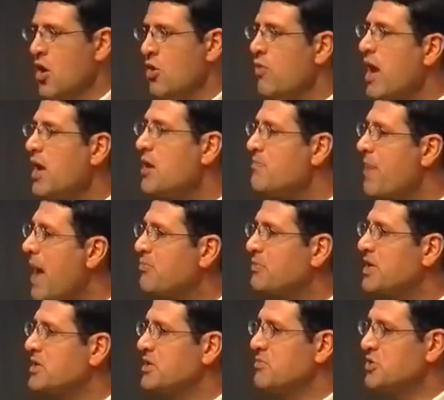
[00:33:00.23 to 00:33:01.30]
Where did
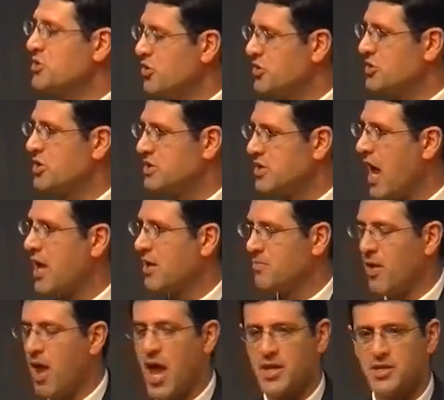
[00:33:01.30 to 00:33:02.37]
baptisms used to take
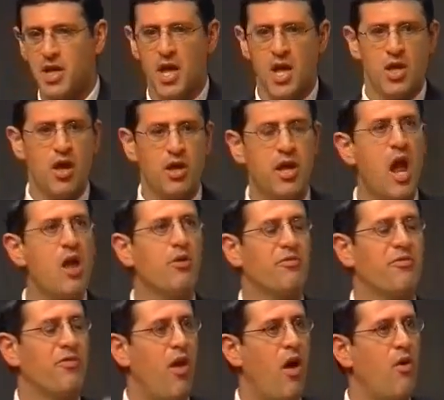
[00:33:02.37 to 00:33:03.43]
place? You go to
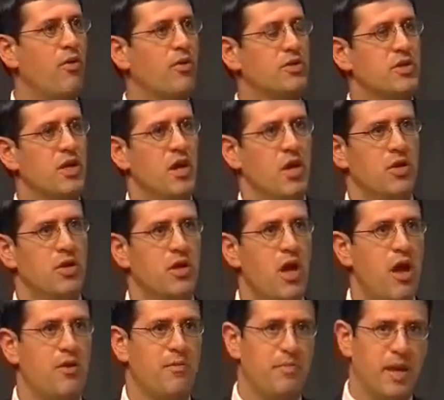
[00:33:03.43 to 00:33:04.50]
Florence, you
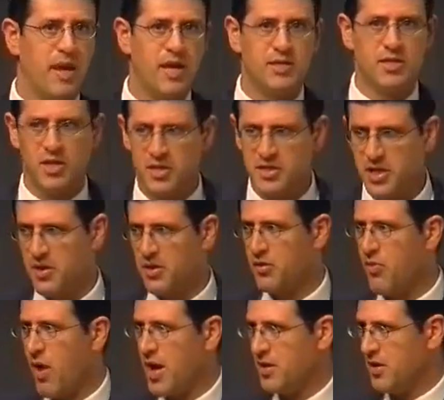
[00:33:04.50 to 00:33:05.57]
go to Pisa, you see the
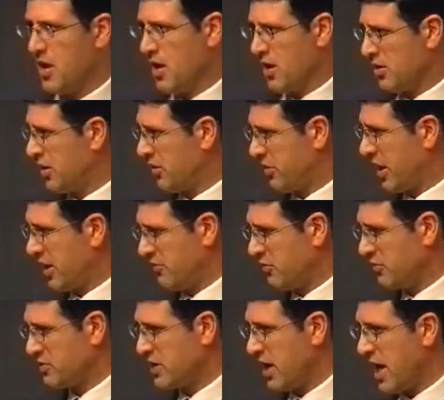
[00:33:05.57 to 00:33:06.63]
great
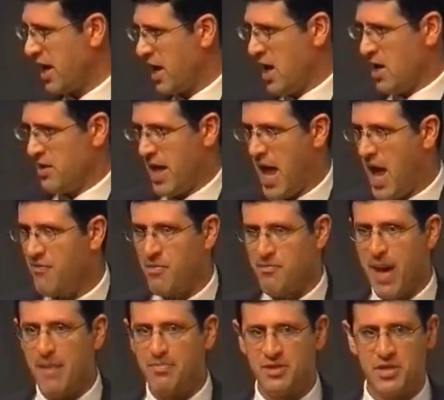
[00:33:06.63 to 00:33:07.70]
cathedrals there. They have a
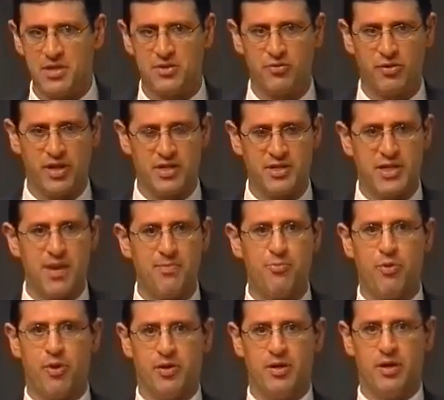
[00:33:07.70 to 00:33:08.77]
baptistry
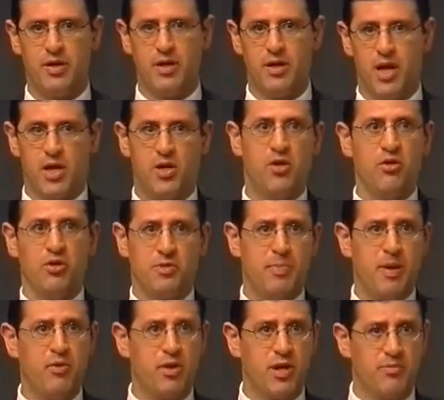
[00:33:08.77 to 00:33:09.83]
separate, a huge
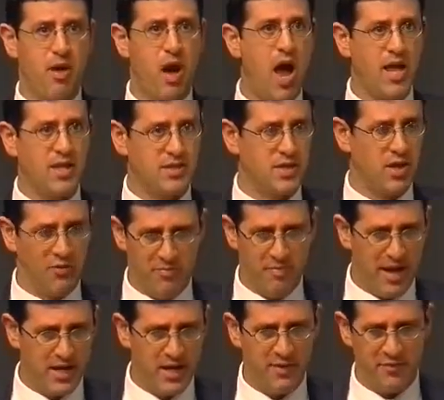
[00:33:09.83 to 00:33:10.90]
building by itself,
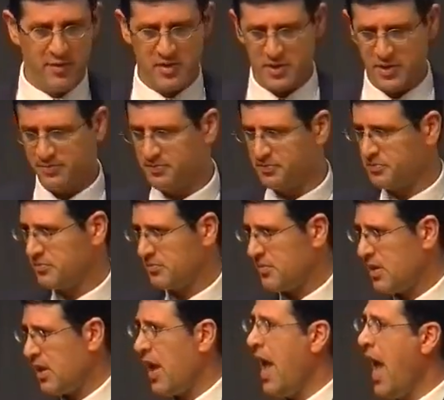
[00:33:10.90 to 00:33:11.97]
magnificent,
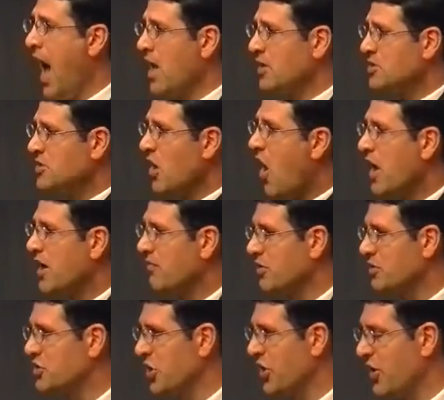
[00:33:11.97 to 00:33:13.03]
outside of the
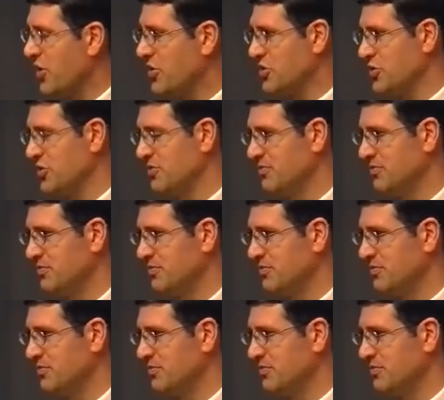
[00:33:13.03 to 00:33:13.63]
church